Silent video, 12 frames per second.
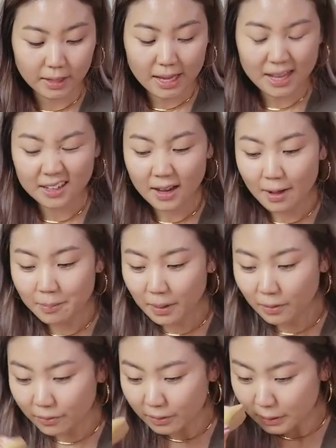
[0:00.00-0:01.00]
And I'm
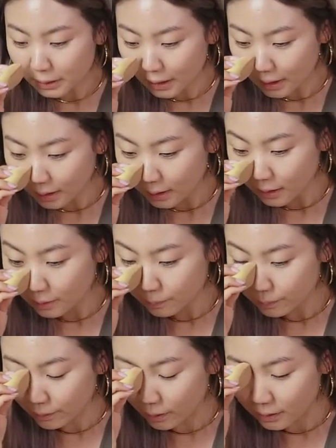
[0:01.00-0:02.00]
not really a
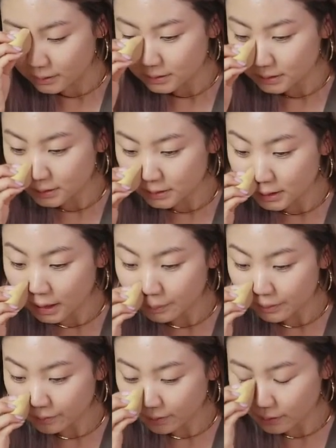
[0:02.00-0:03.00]
bronzer type
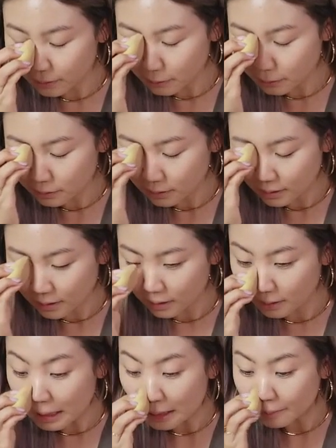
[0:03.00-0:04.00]
of girl.
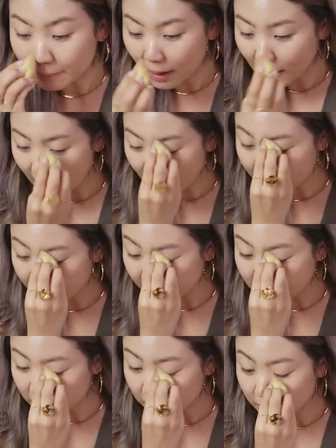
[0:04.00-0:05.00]
I
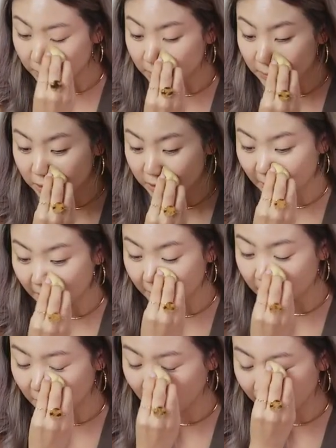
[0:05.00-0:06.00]
like to shade
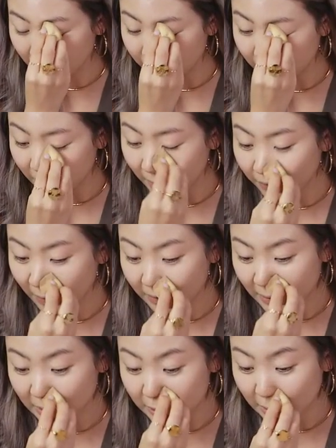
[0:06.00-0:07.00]
darker with the
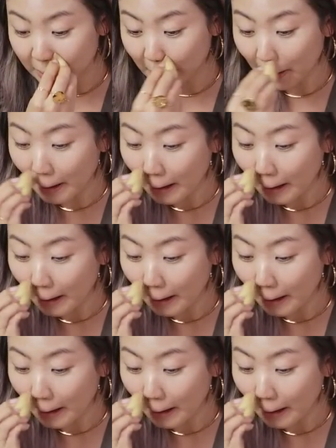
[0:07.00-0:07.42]
foundation.